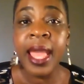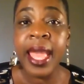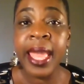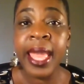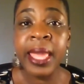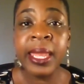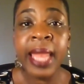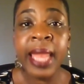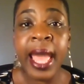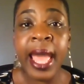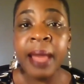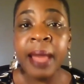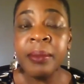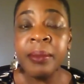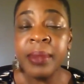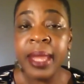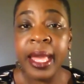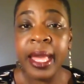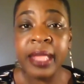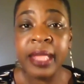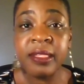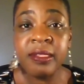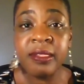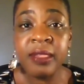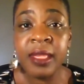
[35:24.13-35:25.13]
And I'm
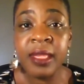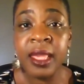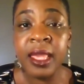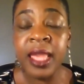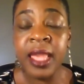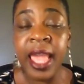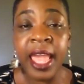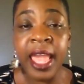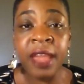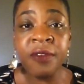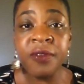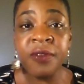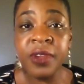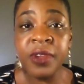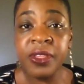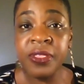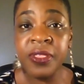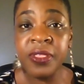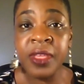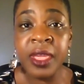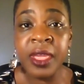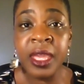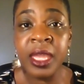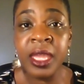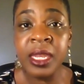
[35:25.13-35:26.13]
not saying
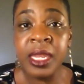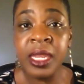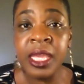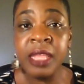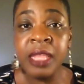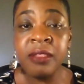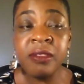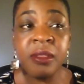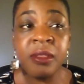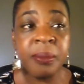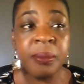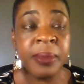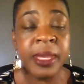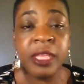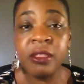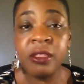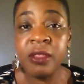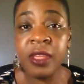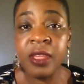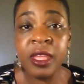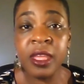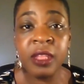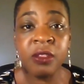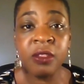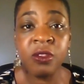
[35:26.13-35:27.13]
everything needs to be
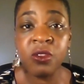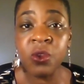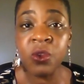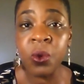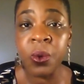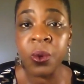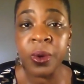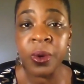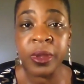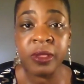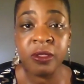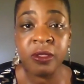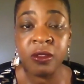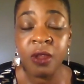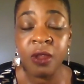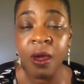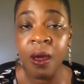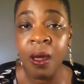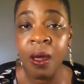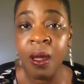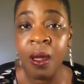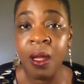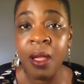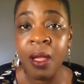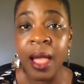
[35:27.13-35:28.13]
10 stories
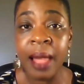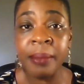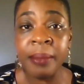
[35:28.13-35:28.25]
tall.